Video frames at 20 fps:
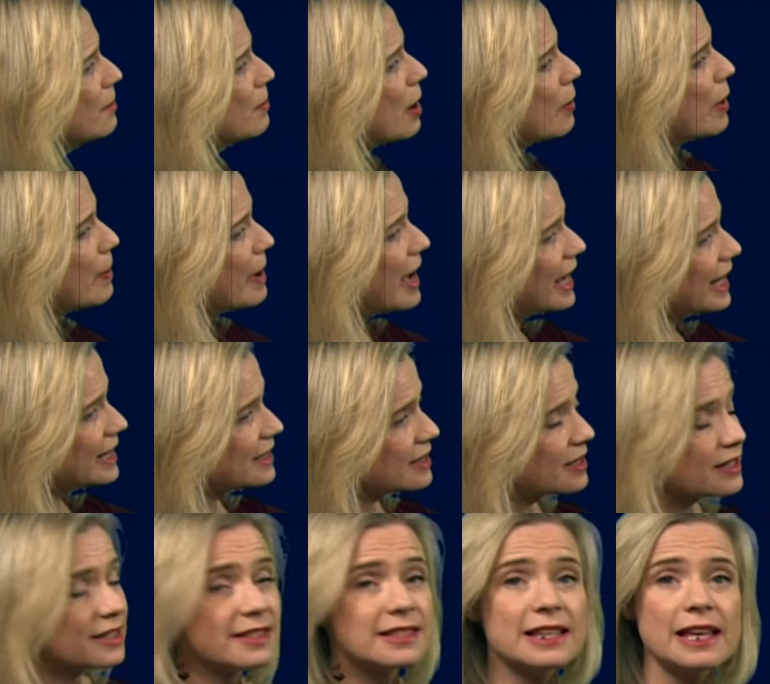But we're back
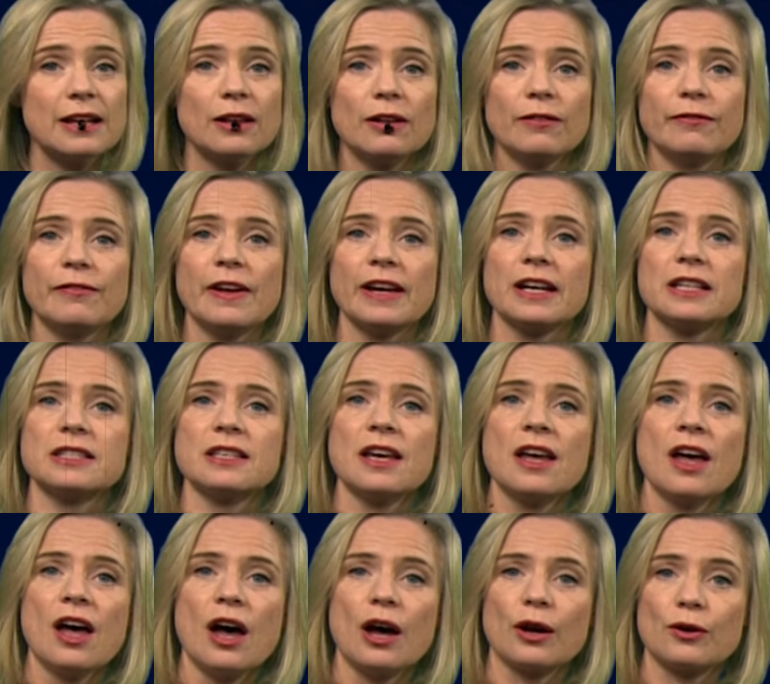into single figures
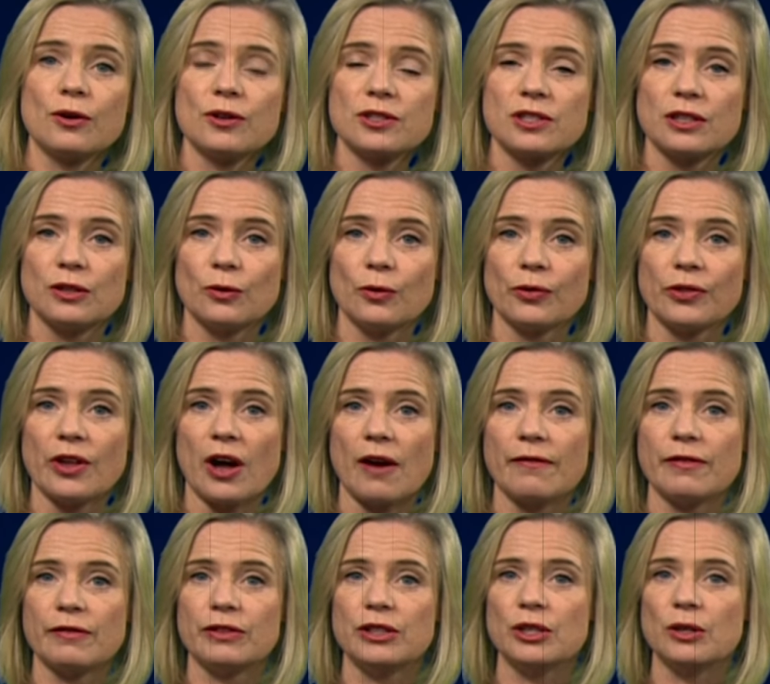across the northern
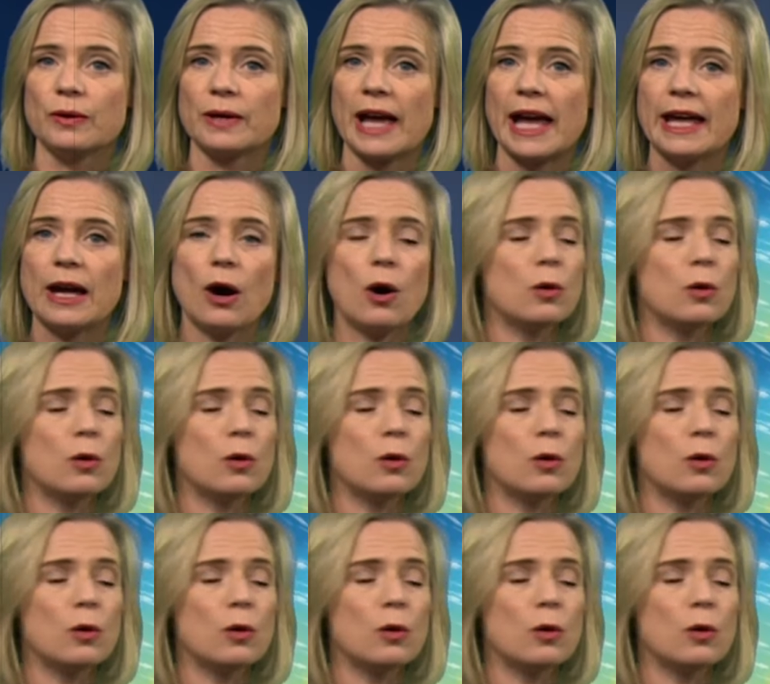half of the UK,